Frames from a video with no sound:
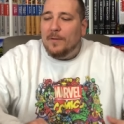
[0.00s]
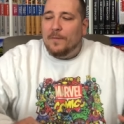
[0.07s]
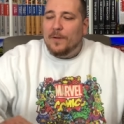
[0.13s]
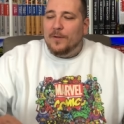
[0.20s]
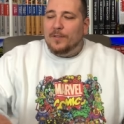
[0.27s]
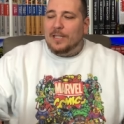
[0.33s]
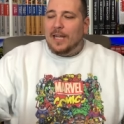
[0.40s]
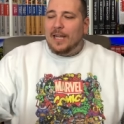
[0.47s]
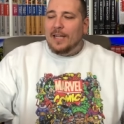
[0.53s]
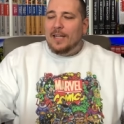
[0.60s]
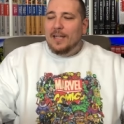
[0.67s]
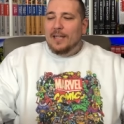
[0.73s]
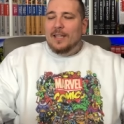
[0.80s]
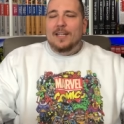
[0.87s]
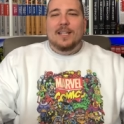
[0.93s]
It feels like
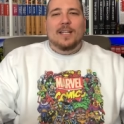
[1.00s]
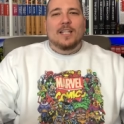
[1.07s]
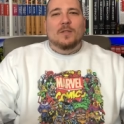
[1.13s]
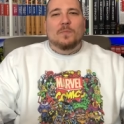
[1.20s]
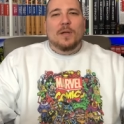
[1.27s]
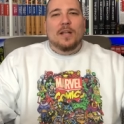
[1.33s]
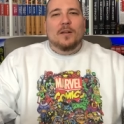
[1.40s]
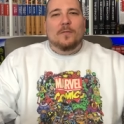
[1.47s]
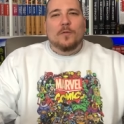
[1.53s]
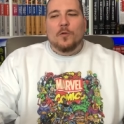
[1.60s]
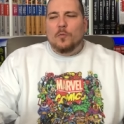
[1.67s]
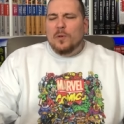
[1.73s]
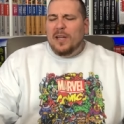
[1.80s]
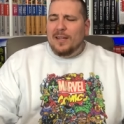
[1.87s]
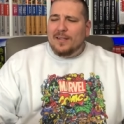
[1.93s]
it's been a few
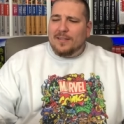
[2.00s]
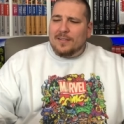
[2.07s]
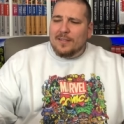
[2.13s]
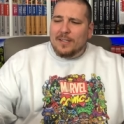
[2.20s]
weeks.